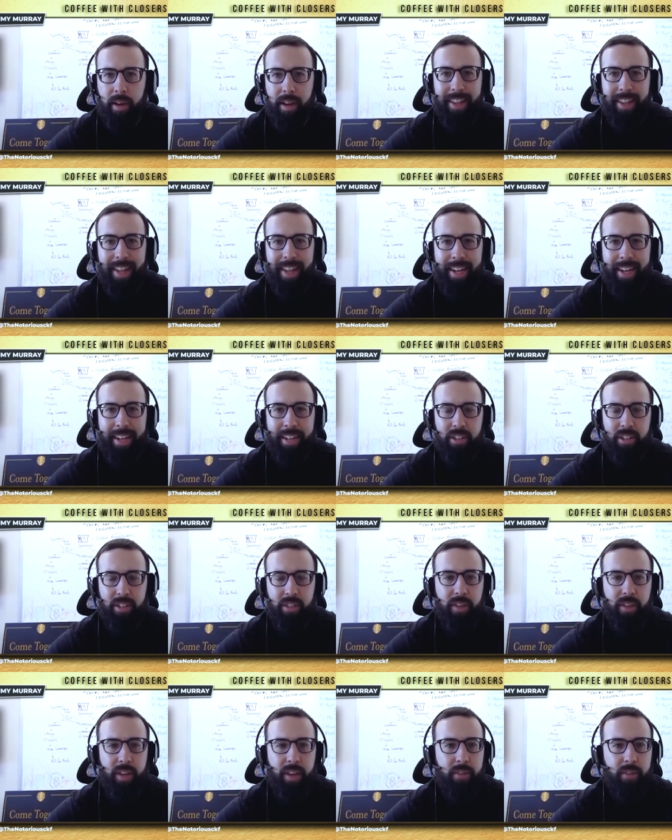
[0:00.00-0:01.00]
a lot easier
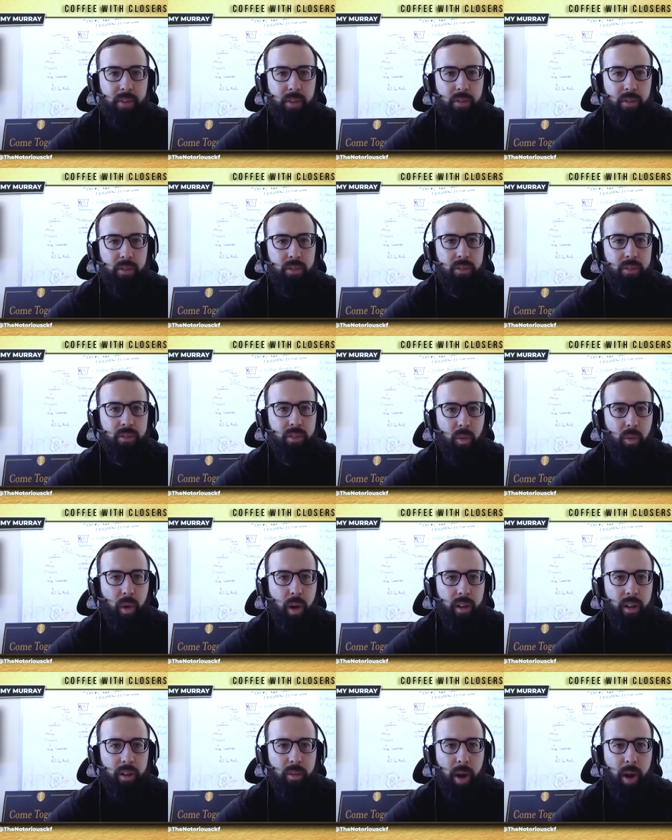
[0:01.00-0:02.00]
to find folks to
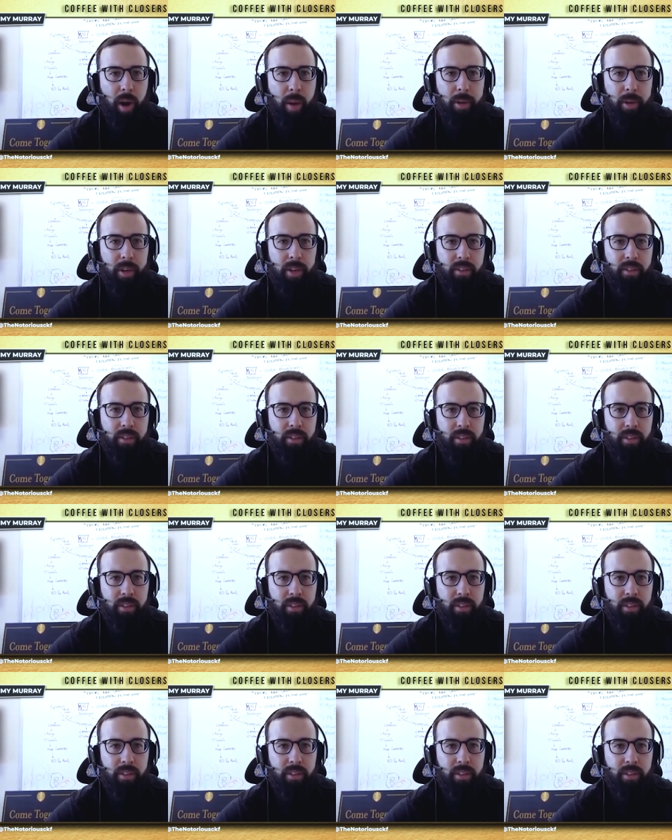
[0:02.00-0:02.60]
work on the properties.